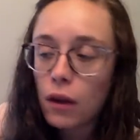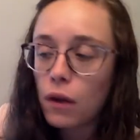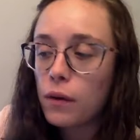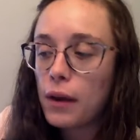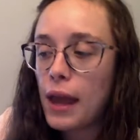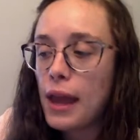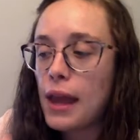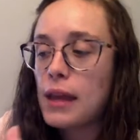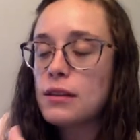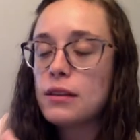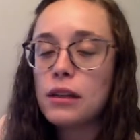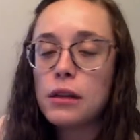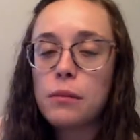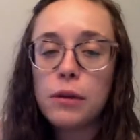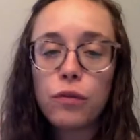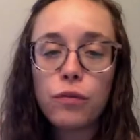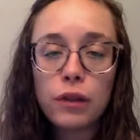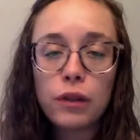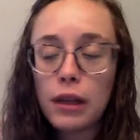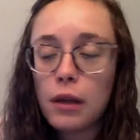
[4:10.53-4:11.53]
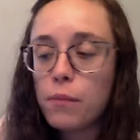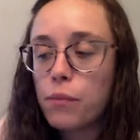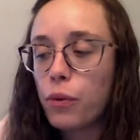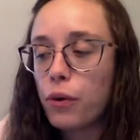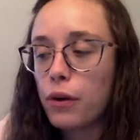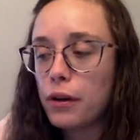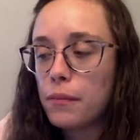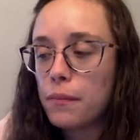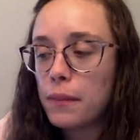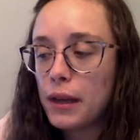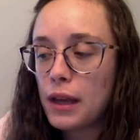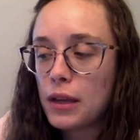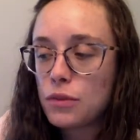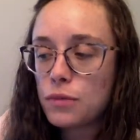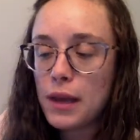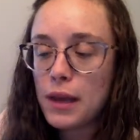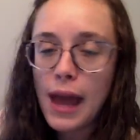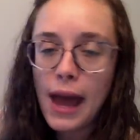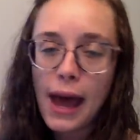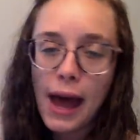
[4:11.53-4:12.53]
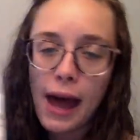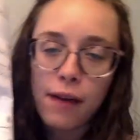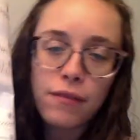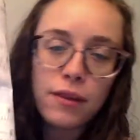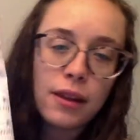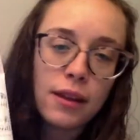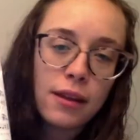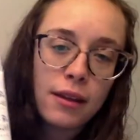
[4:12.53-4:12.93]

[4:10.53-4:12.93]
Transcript: okay, is going to be really important because we have